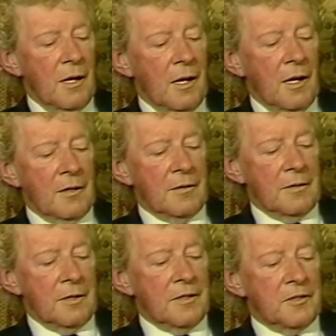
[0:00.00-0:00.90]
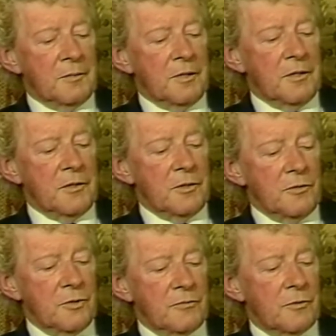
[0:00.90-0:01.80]
and it has been in
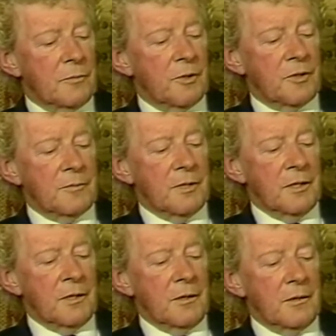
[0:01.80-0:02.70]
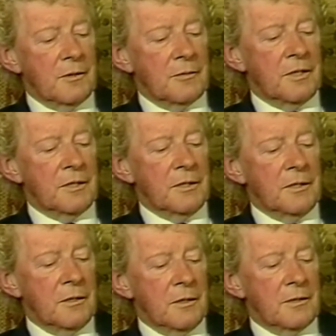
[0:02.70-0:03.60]
use for approximately 20
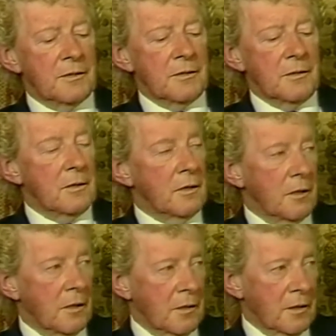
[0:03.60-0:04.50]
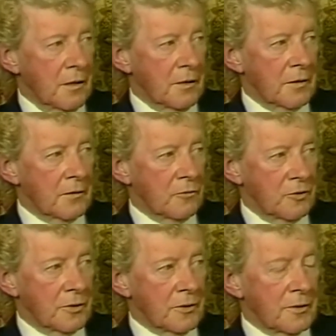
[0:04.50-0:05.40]
years in our clinic in
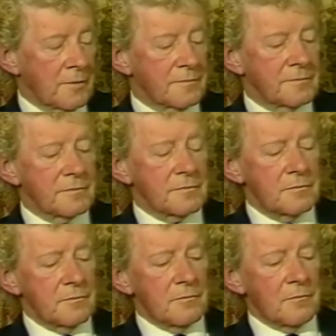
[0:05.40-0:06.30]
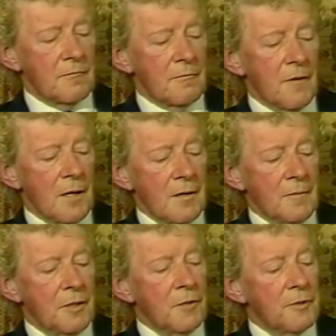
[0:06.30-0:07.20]
Worcestershire.
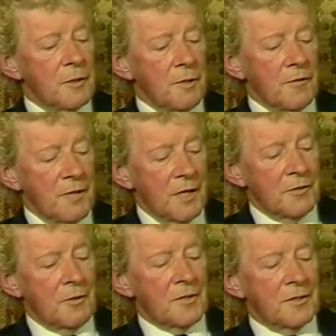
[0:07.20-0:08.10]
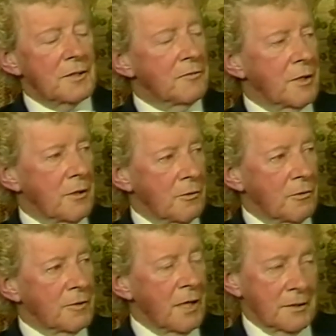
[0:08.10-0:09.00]
But over and above that, you ask, is it very
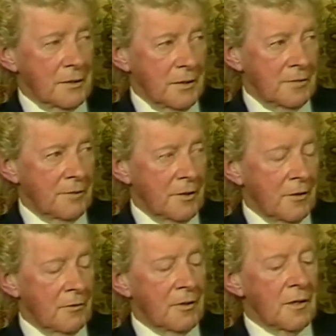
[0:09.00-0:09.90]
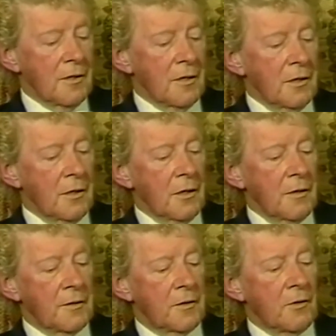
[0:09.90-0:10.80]
old? Yes, it is very old.
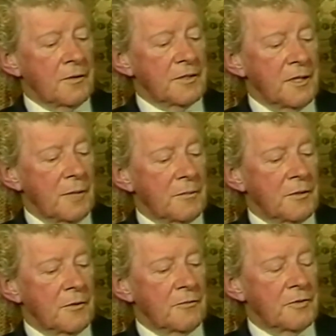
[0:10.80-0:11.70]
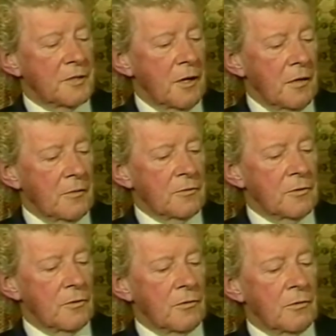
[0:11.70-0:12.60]
The concept of
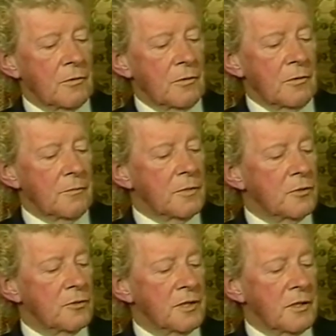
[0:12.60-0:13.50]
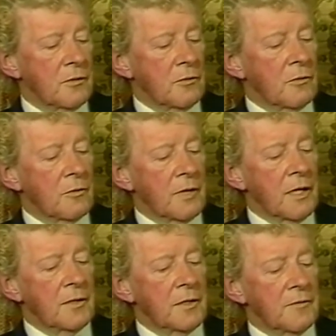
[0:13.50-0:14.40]
sound or music or
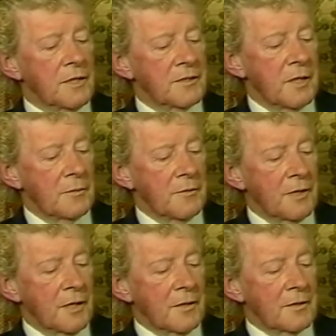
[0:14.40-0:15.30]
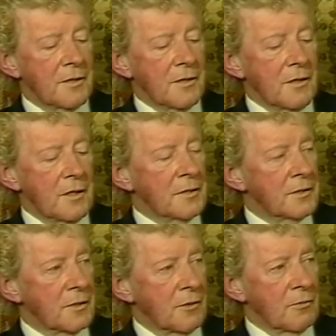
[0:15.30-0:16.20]
any of these type of things is
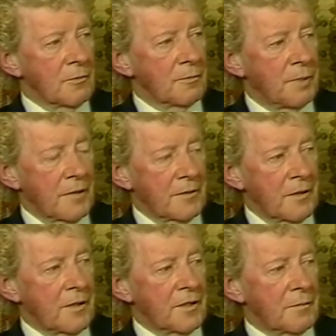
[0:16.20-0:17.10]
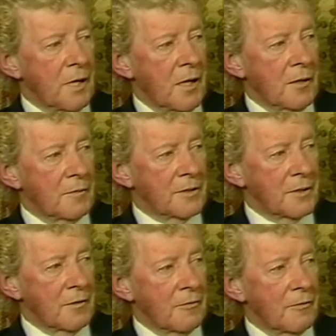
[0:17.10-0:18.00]
as old practically as man
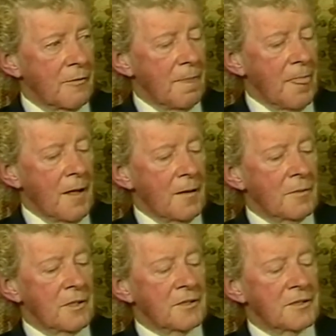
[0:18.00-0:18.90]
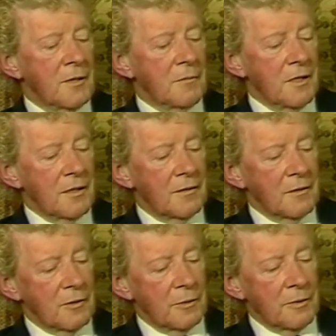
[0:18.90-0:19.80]
himself. But in cymatic
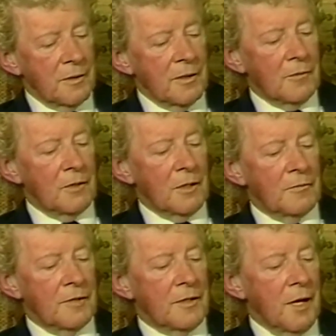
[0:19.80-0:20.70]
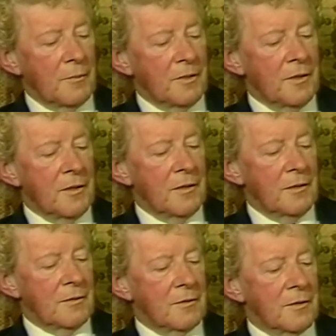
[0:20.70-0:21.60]
therapy, we have adapted it
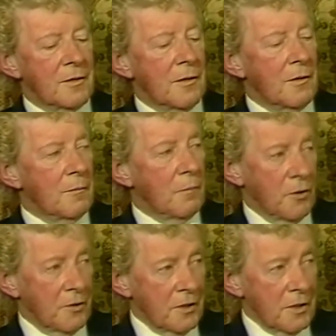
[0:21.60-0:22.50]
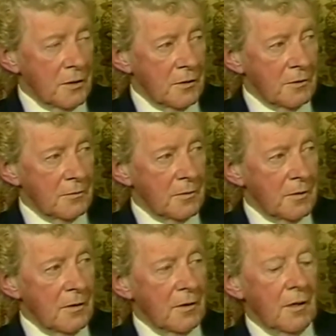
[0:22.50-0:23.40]
into the modern idiom,
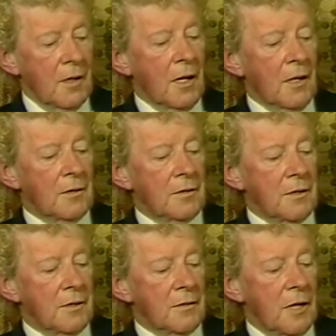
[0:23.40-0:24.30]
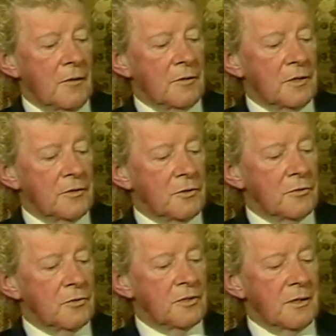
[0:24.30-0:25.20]
and now it is
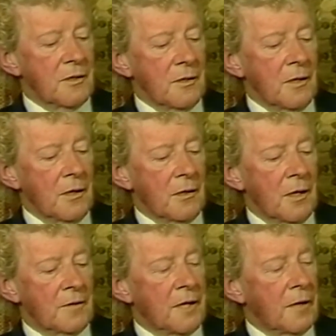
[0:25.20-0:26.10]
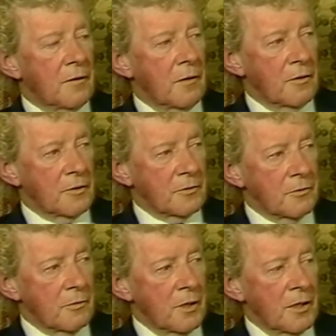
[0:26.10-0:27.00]
used in a
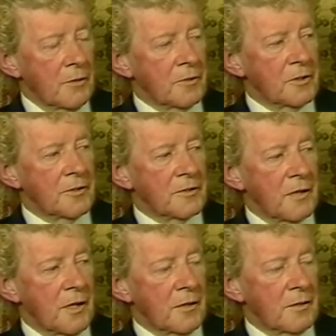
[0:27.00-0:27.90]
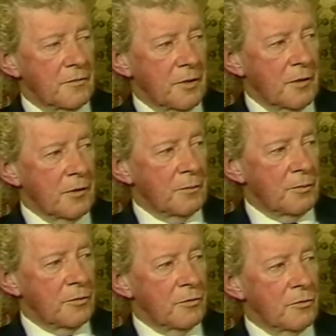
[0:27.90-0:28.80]
technological way, which is scientifically
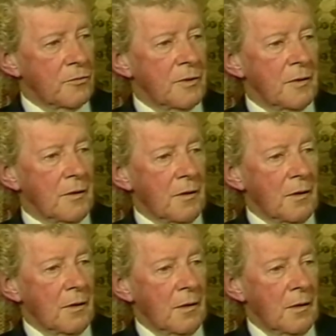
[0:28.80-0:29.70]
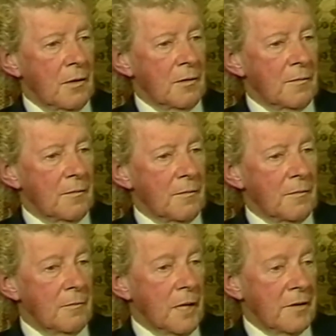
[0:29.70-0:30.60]
approved,
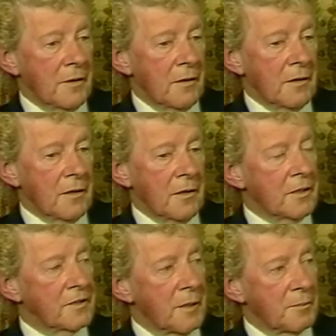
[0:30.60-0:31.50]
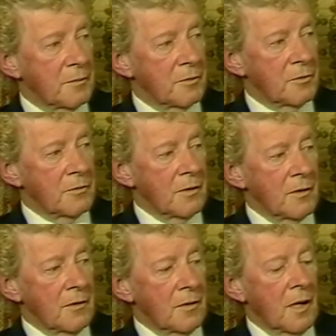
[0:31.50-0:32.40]
medically acceptable,
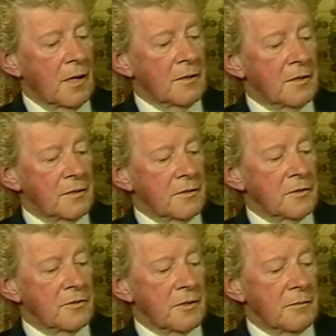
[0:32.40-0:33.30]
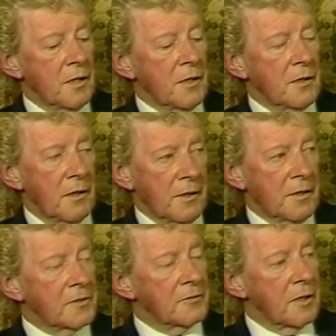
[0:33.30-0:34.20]
and is in use in many
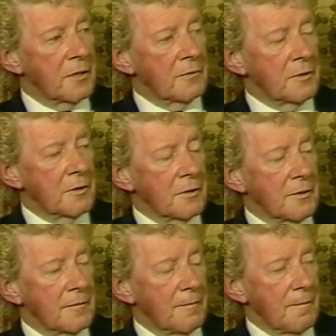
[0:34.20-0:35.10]
clinics throughout the world.